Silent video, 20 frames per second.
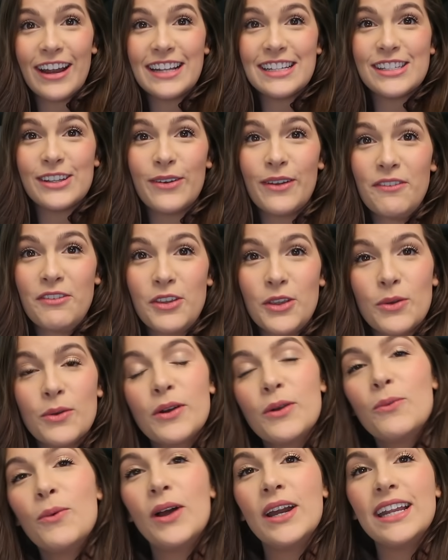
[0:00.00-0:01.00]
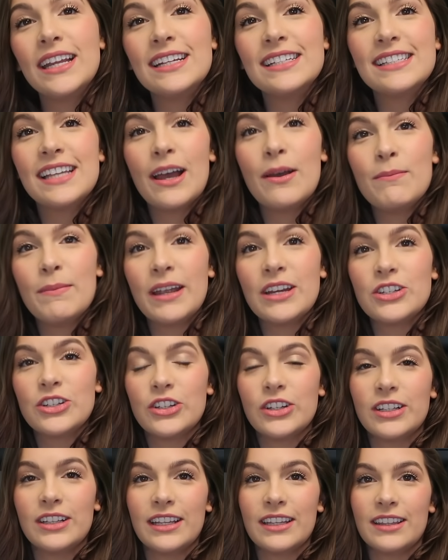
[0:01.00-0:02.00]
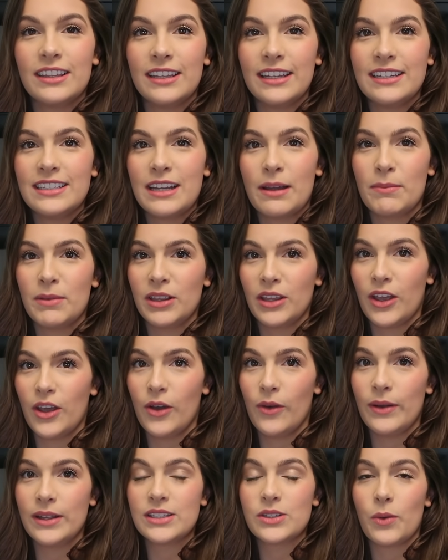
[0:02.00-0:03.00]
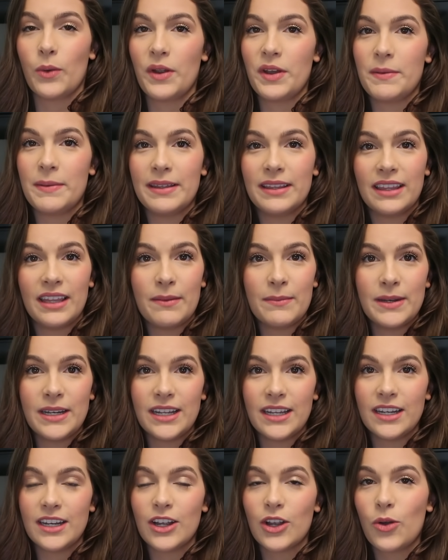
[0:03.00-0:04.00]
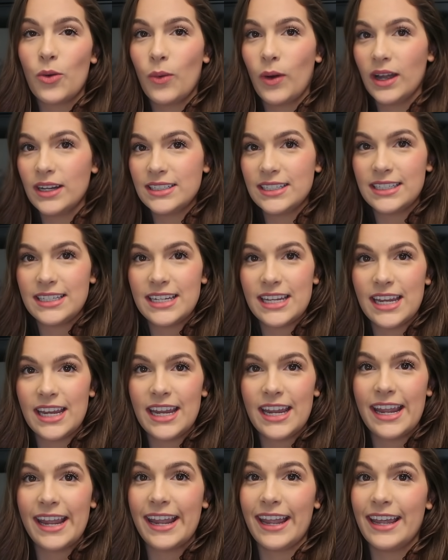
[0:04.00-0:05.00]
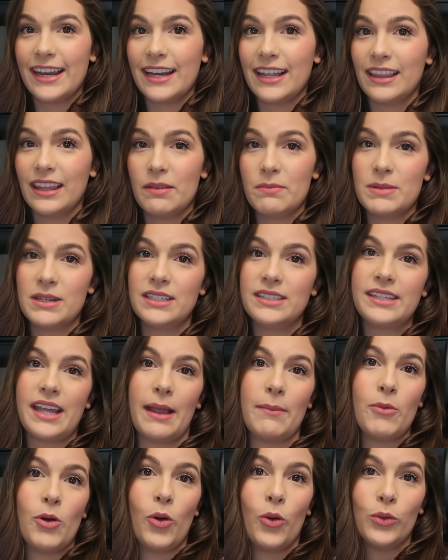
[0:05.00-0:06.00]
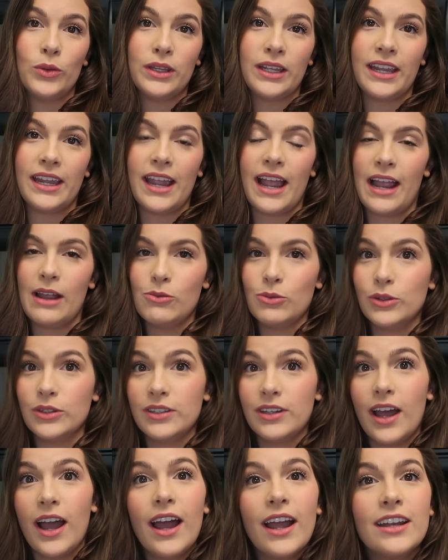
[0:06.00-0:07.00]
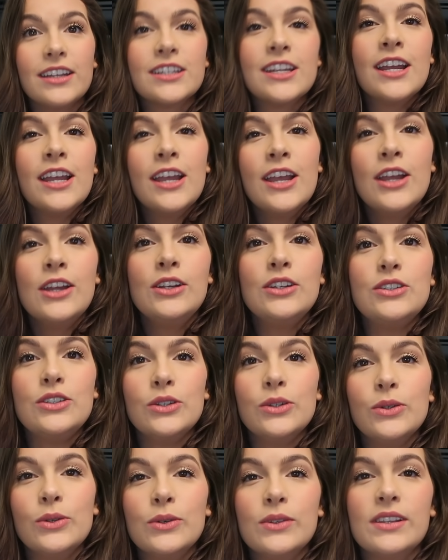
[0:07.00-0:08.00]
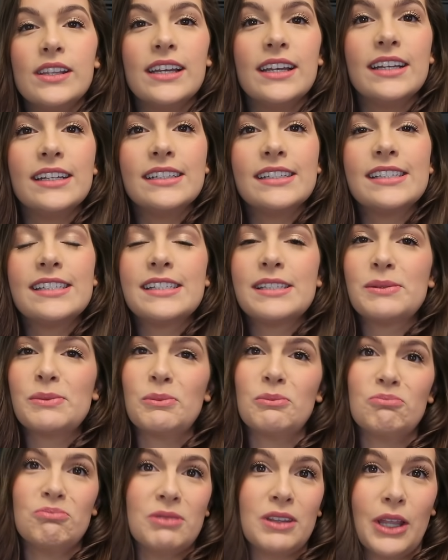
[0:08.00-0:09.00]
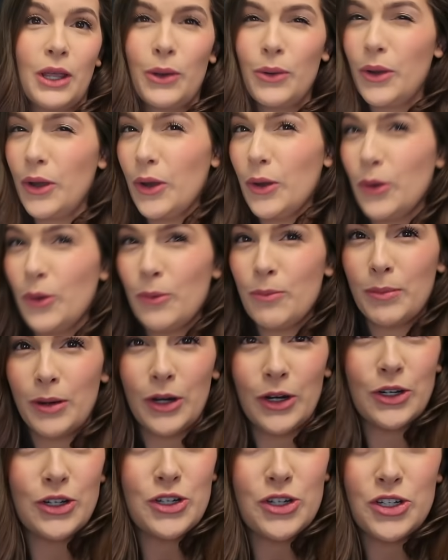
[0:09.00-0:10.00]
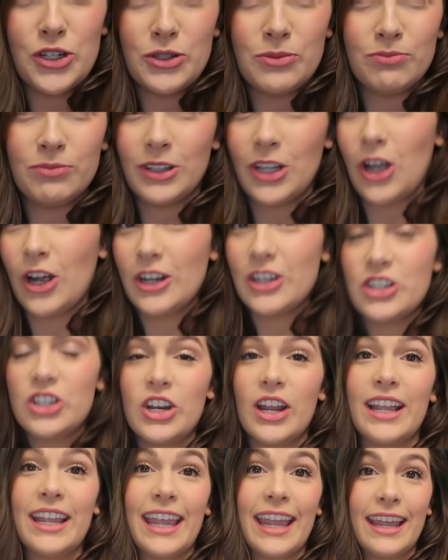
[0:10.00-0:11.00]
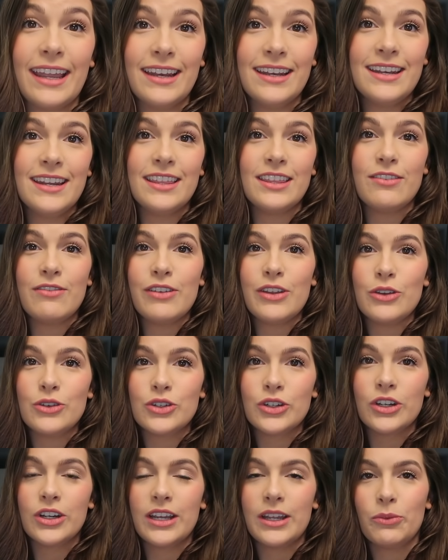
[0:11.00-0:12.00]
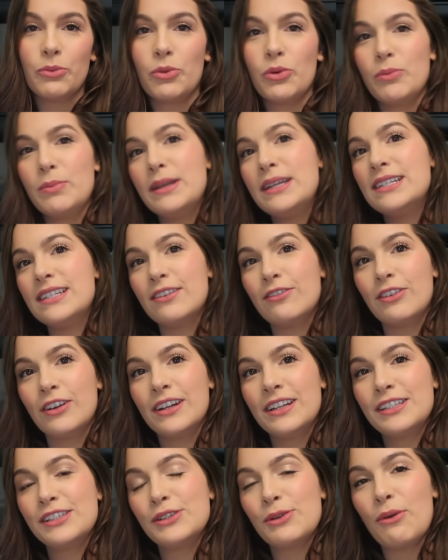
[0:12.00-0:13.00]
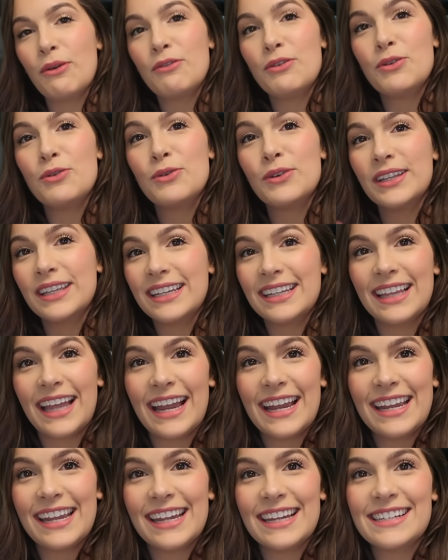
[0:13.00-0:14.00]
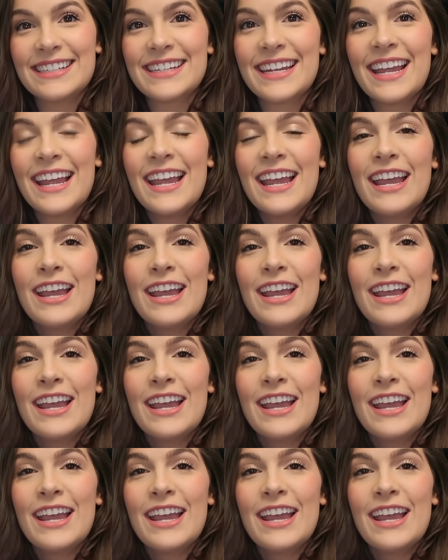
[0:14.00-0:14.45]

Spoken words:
right, so if you are wanting some, make sure to click the link down below. It's going to be limited quantity and a limited time only. I will not do this logo merch launch again in the future. It will be different. So if you really like it,